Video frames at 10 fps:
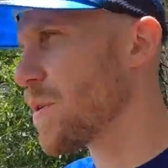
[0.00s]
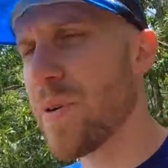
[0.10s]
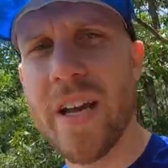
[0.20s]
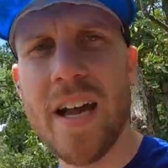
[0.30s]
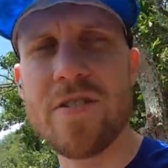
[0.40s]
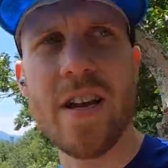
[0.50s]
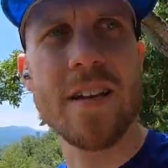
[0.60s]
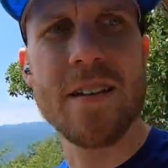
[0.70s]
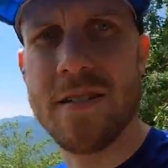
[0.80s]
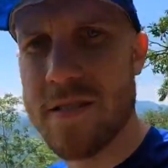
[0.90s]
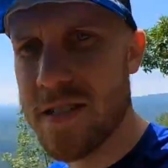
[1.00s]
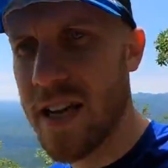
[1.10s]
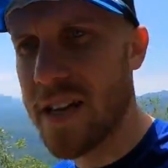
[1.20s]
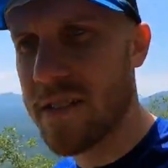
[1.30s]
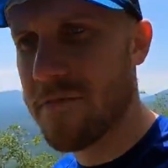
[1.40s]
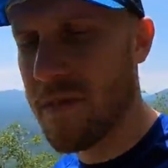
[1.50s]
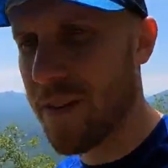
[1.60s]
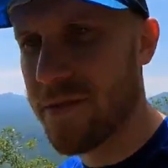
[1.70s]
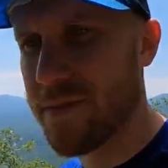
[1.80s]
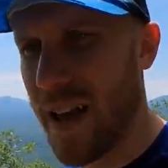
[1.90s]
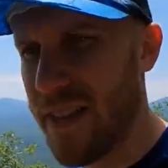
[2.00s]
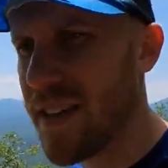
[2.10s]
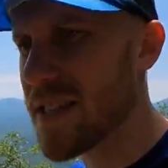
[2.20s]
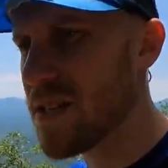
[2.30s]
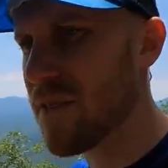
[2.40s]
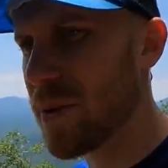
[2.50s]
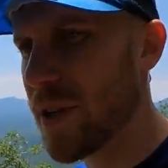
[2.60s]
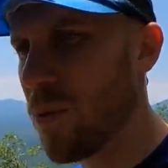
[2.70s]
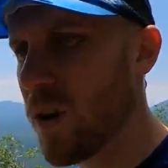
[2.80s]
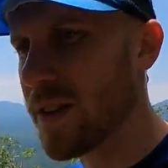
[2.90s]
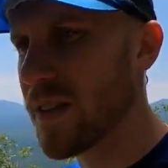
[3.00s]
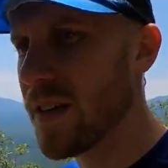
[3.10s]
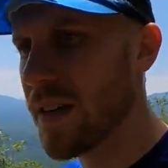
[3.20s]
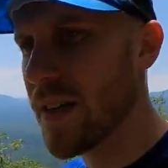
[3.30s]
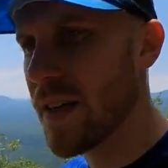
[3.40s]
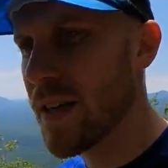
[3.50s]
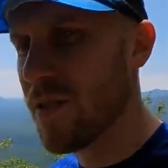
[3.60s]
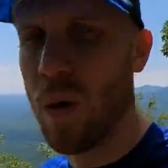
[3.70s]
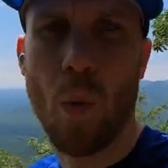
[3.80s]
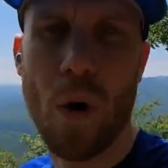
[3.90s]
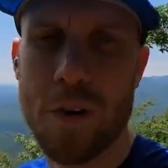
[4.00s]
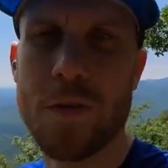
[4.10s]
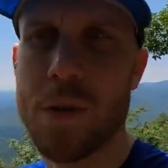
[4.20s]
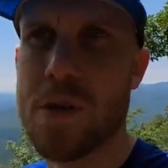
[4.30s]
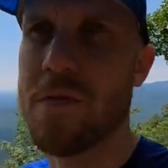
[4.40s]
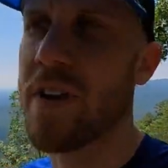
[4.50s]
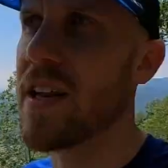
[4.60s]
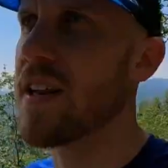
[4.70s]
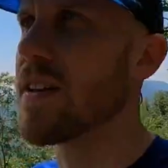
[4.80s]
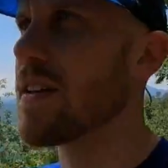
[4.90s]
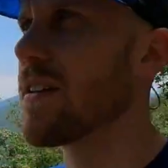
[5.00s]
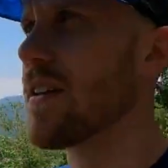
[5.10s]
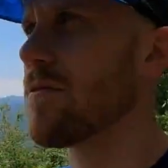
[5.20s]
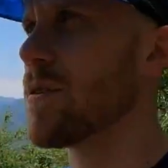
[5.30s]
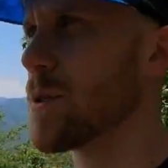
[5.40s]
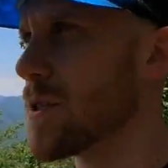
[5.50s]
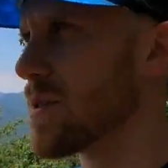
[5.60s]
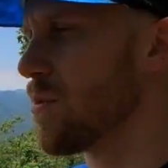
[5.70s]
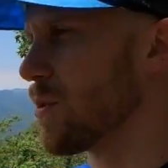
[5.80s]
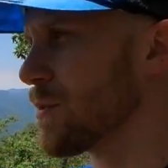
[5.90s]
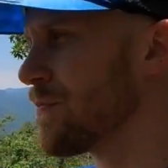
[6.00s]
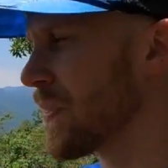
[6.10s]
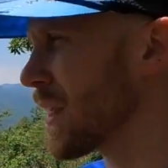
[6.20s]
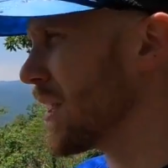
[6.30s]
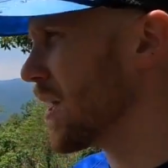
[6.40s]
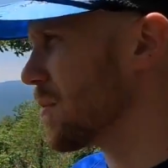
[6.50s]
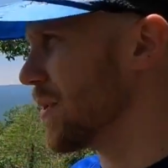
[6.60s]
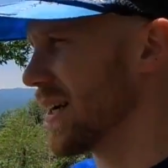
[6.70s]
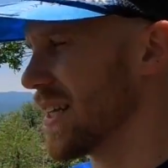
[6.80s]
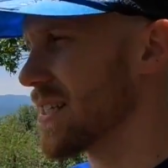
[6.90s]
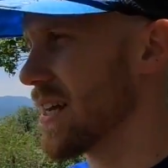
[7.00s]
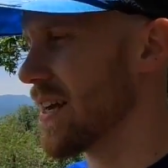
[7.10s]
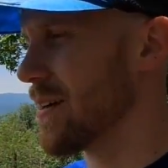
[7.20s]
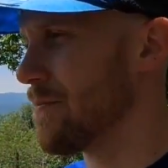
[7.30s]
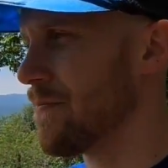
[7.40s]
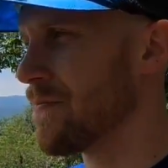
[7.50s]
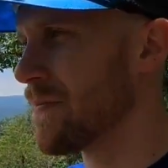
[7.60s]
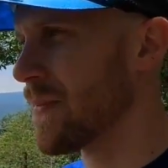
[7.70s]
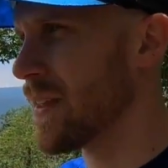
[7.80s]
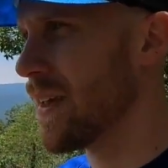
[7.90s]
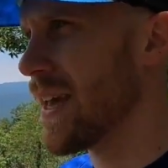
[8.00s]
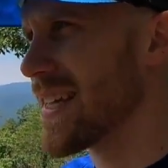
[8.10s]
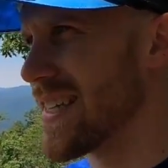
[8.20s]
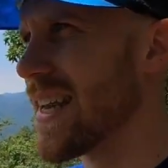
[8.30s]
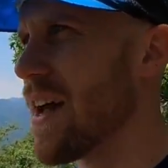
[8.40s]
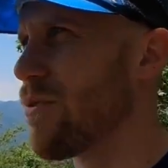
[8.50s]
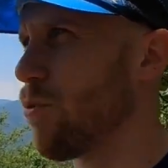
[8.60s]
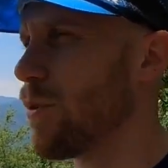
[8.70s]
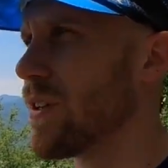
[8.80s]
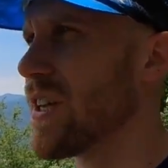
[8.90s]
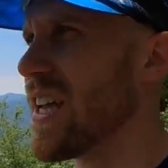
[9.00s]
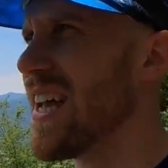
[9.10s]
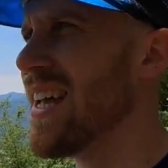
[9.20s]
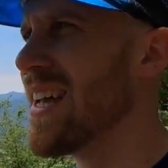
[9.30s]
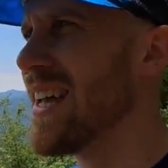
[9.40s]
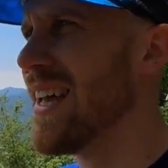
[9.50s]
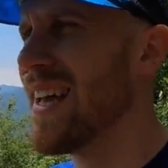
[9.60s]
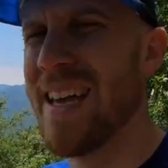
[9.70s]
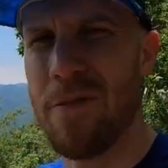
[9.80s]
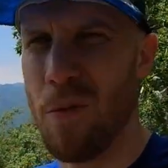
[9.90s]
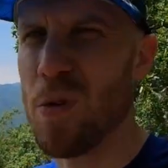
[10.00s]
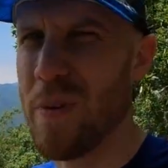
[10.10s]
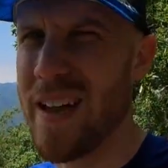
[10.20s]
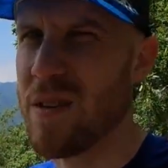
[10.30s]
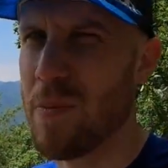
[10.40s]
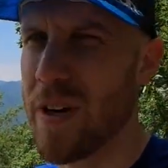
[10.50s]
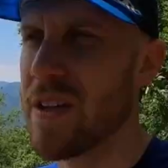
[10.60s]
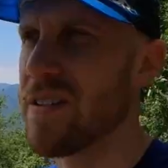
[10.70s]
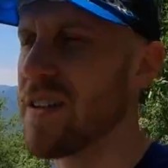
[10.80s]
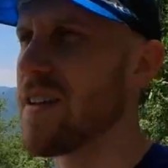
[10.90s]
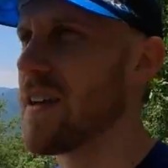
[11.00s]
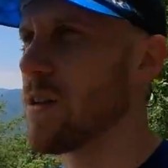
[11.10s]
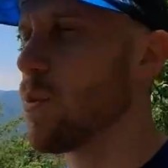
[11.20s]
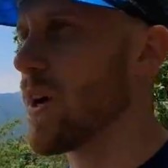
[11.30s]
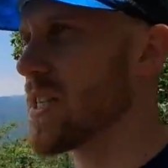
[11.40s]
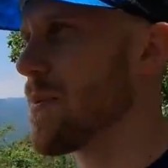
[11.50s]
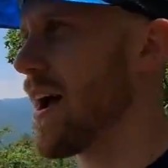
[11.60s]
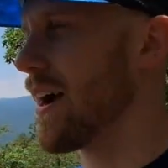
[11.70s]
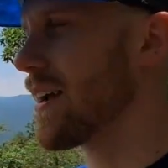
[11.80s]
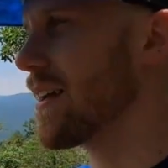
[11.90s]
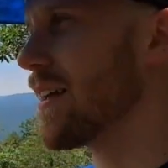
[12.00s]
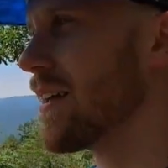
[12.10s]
I feel pretty hydrated. I think I still have plenty of water. I've got a water filter if I need it. I can filter some more. But did have a really rolled my ankle pretty good a little ways back.